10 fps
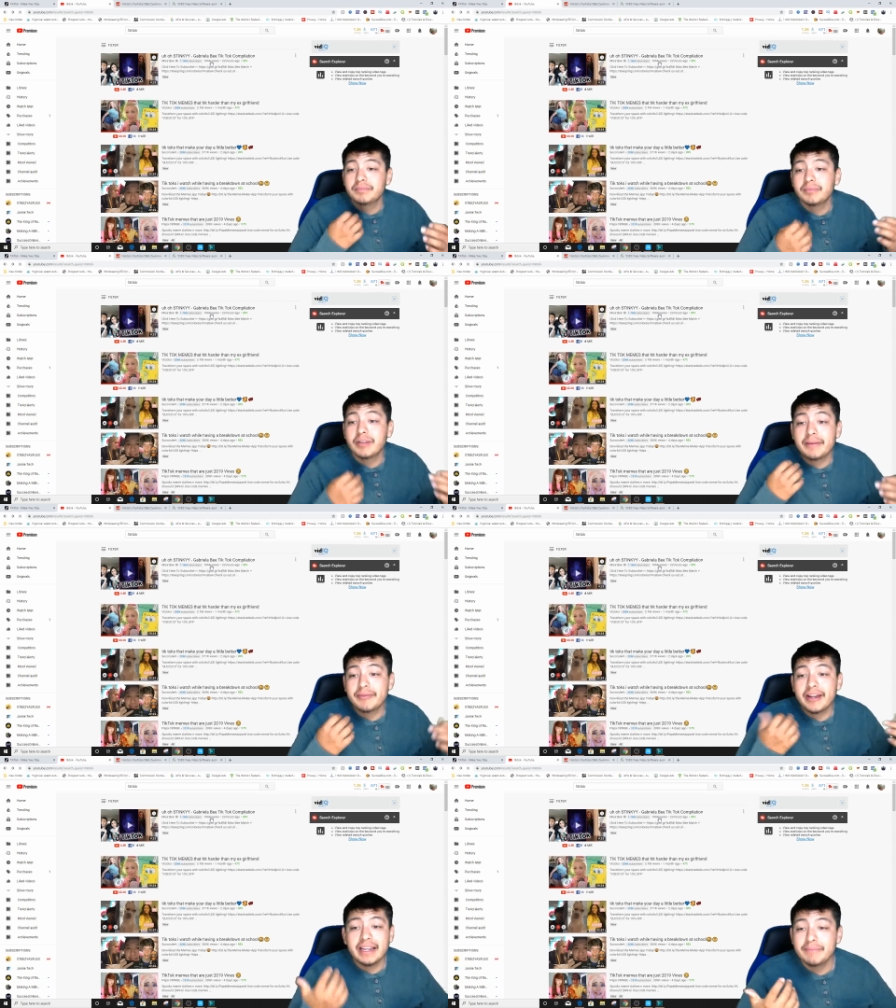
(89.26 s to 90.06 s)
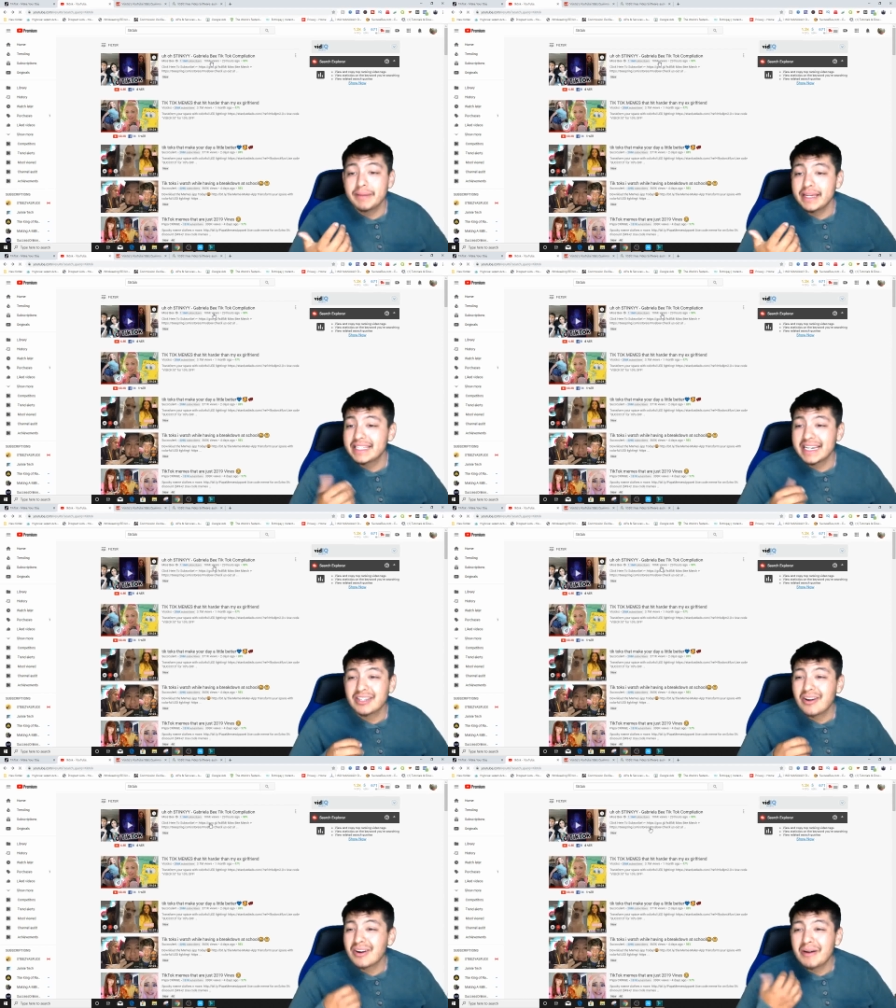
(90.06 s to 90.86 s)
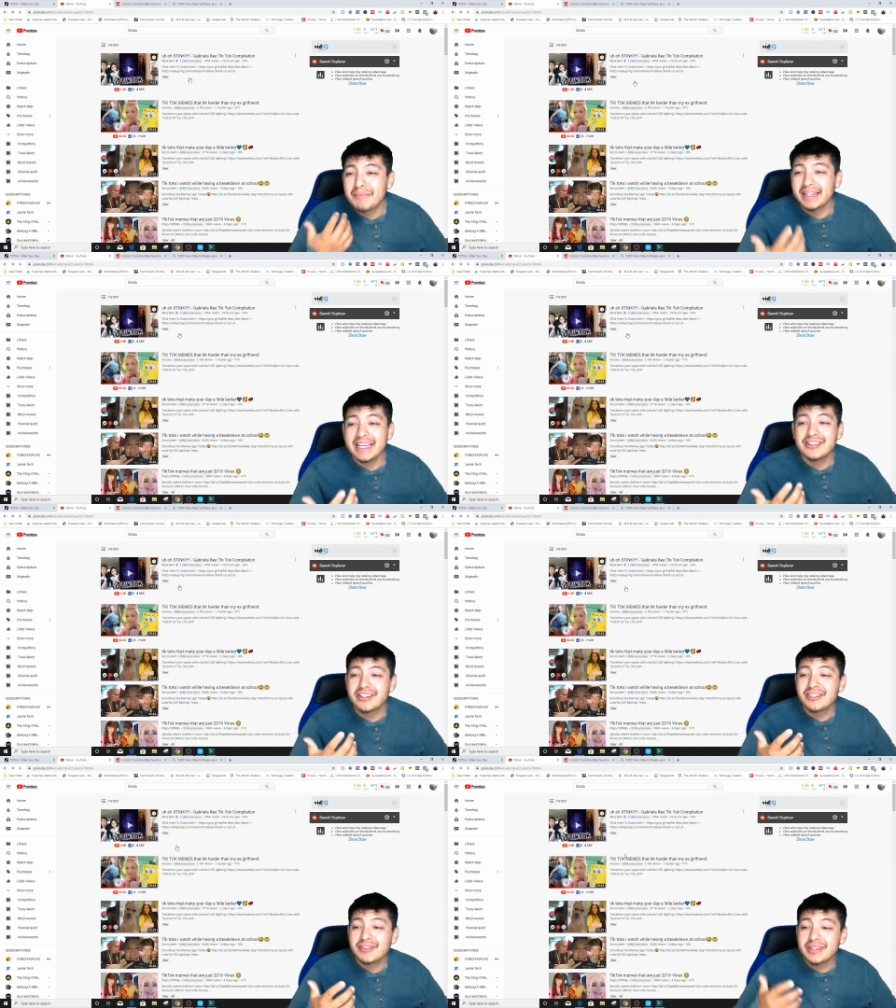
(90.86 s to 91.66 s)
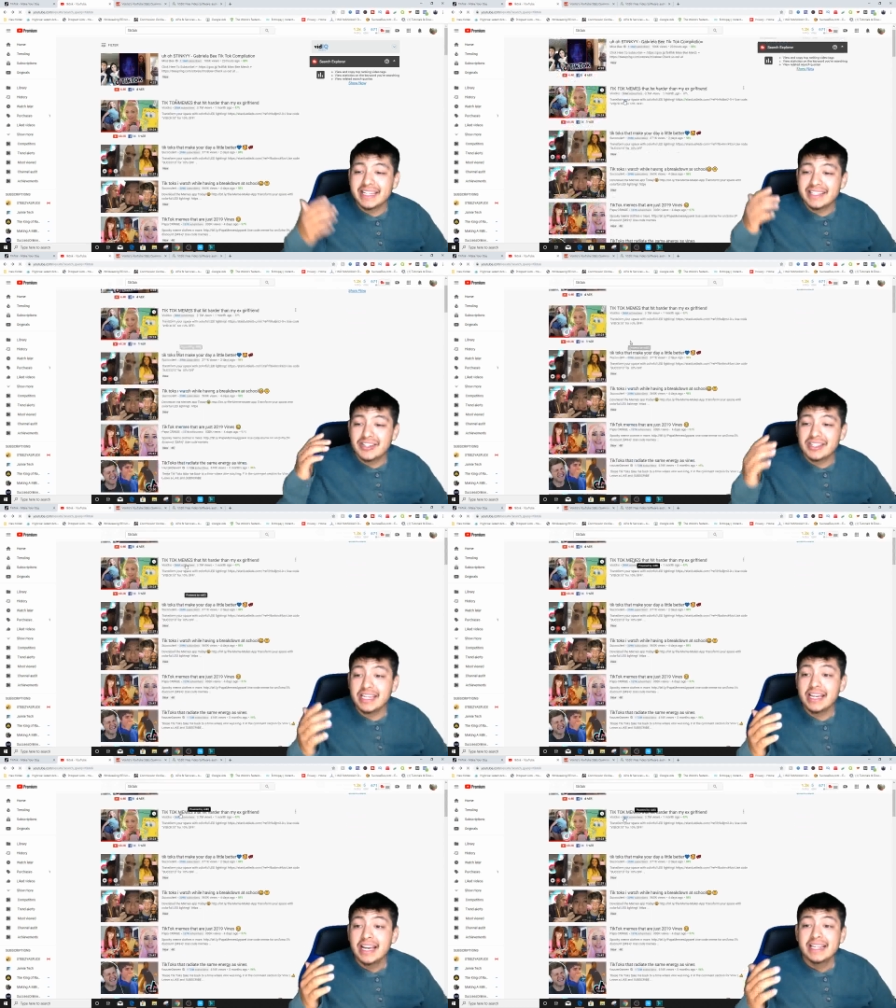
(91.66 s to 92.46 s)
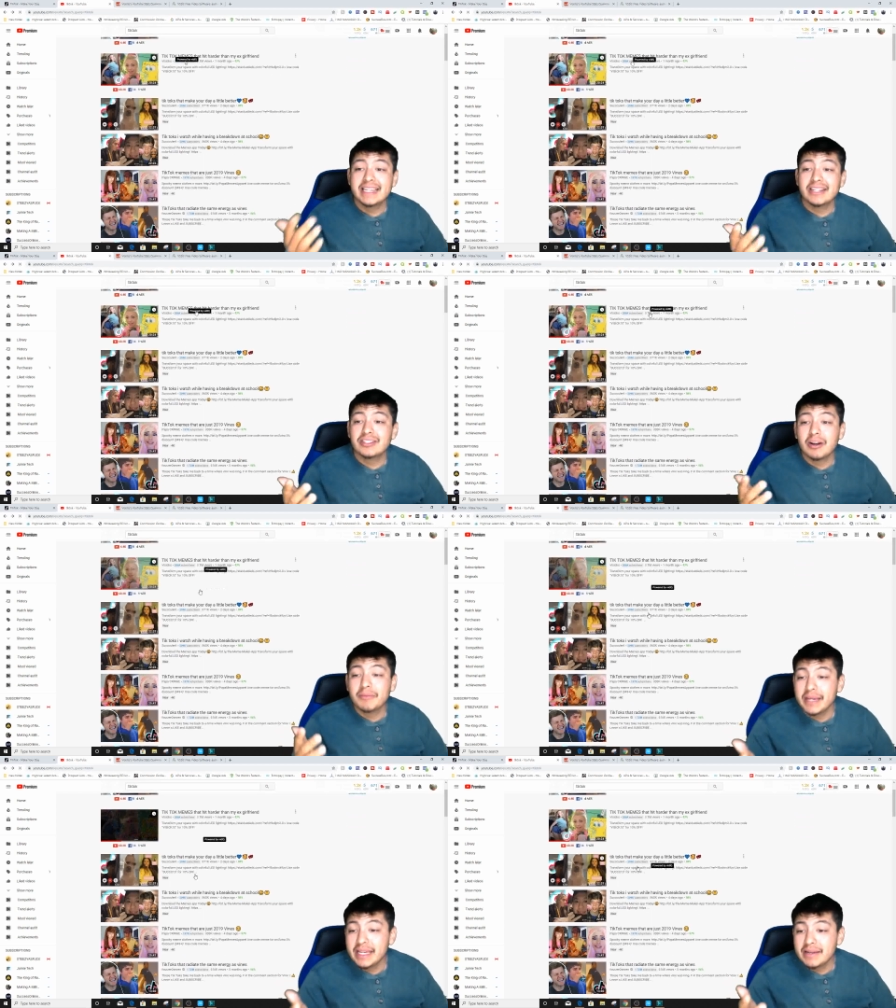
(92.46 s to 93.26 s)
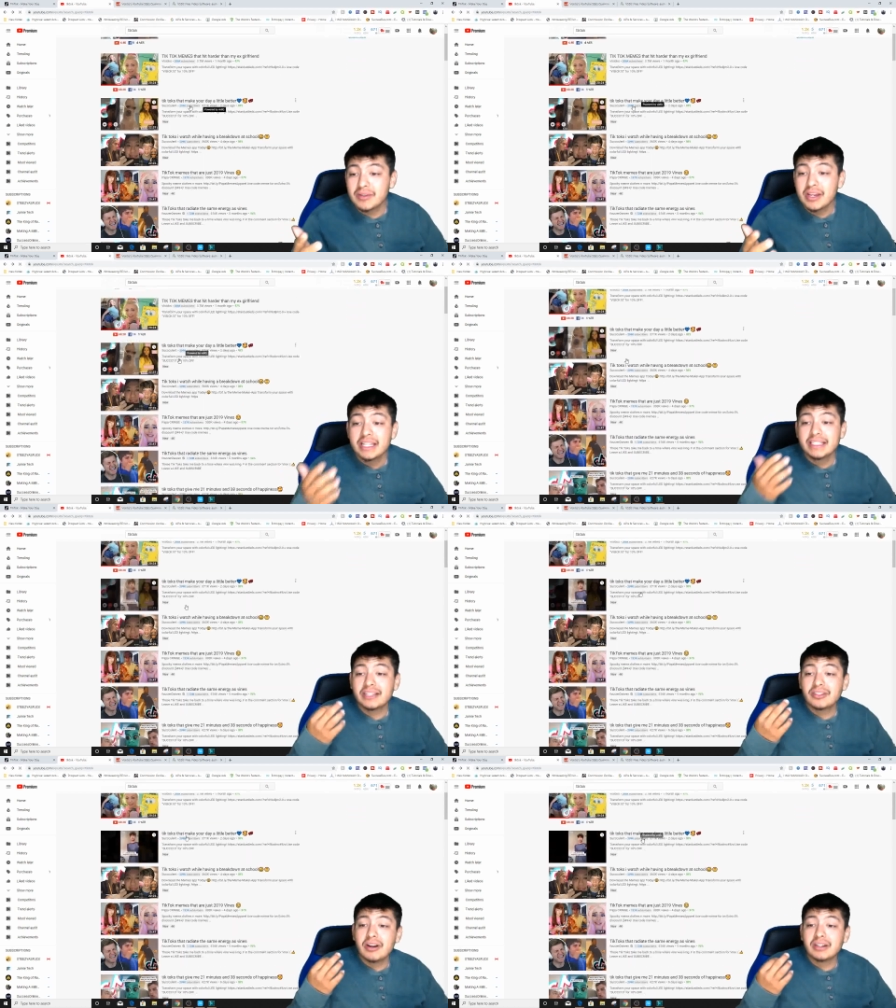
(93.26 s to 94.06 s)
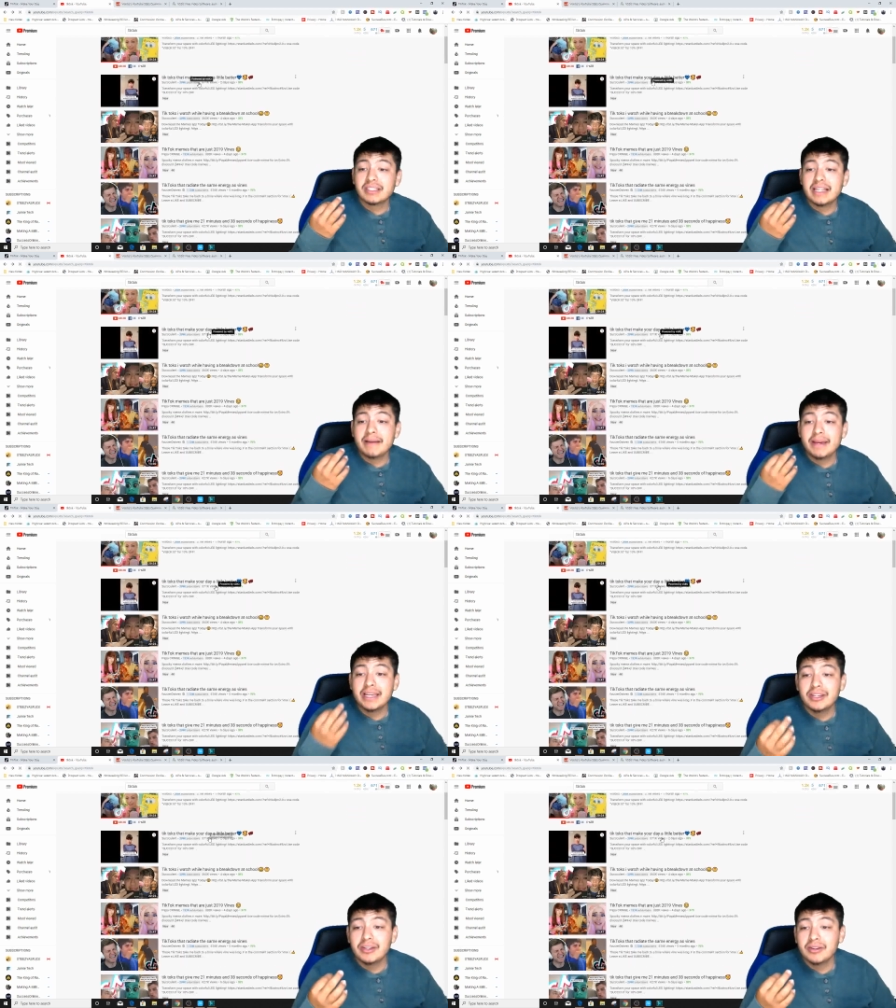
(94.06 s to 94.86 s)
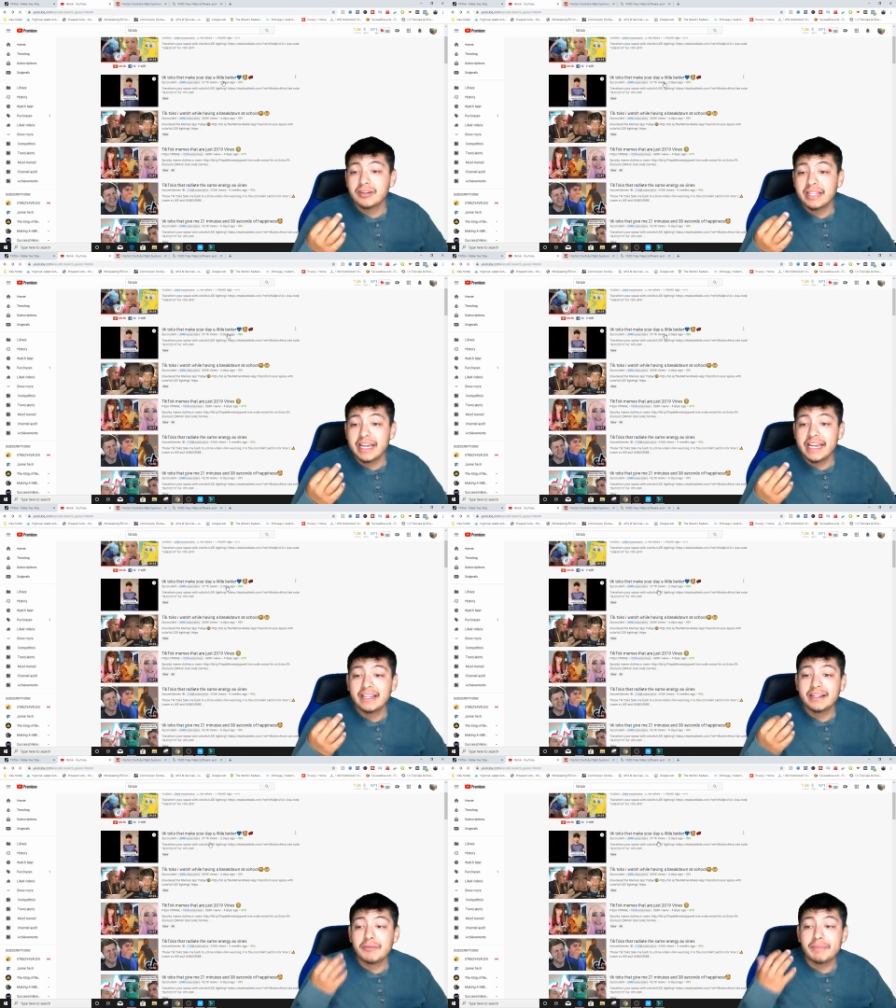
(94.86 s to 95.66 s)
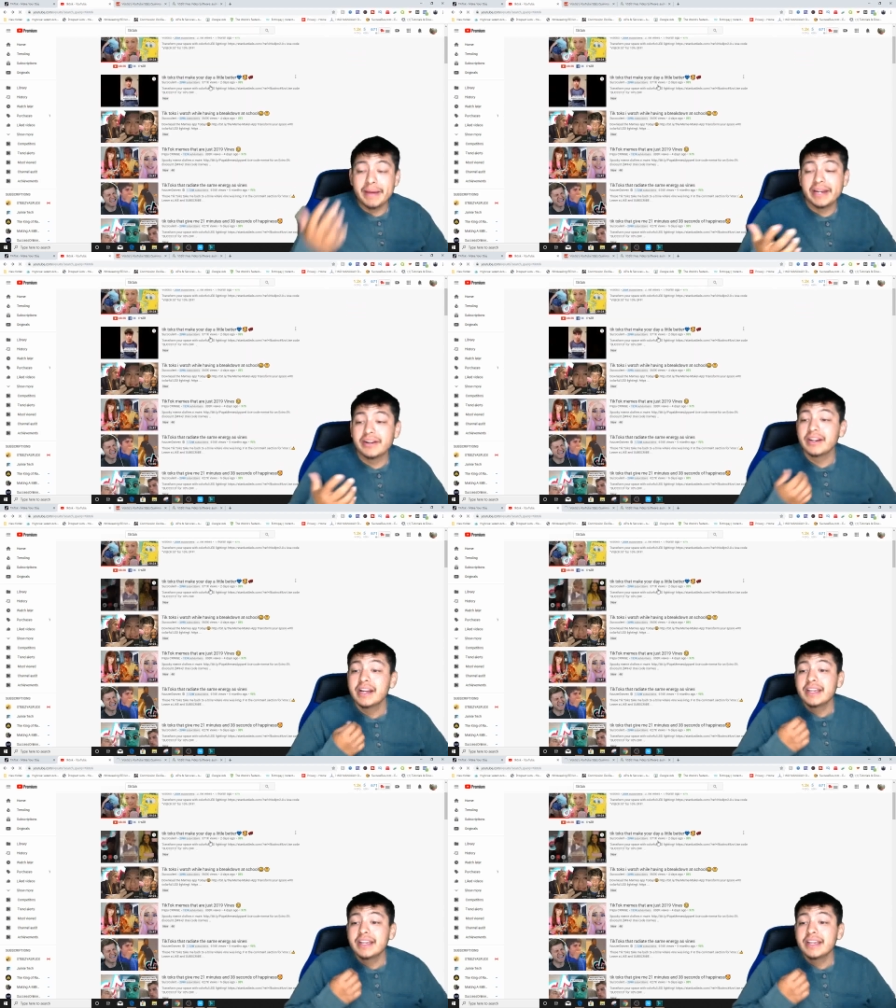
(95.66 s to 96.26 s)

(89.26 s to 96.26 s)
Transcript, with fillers: Gabriella B TikTok compilation. So you can just see TikTok memes, TikToks that make your day a little better.